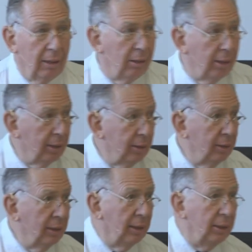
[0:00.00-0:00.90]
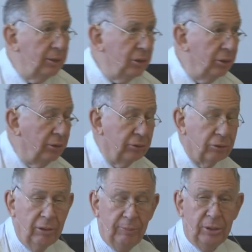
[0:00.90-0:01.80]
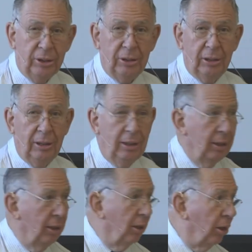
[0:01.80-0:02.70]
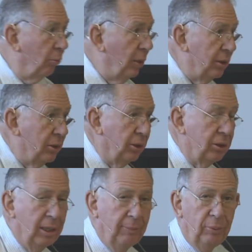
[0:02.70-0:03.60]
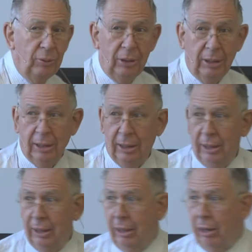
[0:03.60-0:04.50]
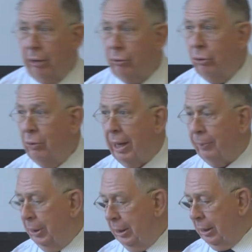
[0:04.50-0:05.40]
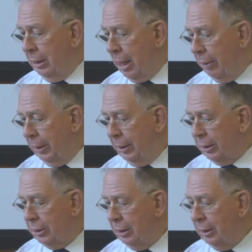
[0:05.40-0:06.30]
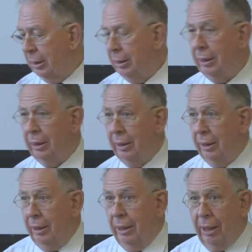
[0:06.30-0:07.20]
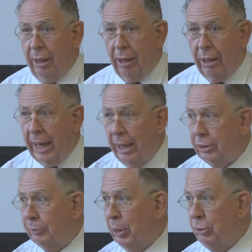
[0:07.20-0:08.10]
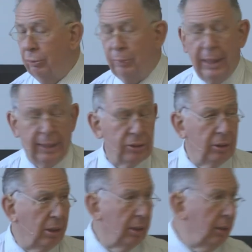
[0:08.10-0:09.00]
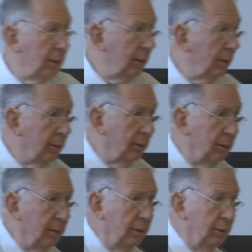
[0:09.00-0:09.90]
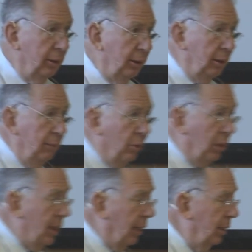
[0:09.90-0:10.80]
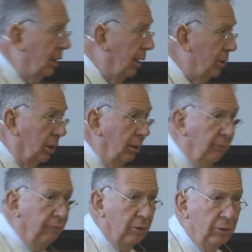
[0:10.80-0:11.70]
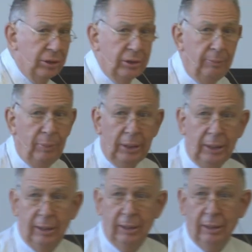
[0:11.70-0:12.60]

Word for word: I listened to the scriptures. I went to the temple. I grew up knowing that I had a special place. And I, in my younger days, I lived very simply.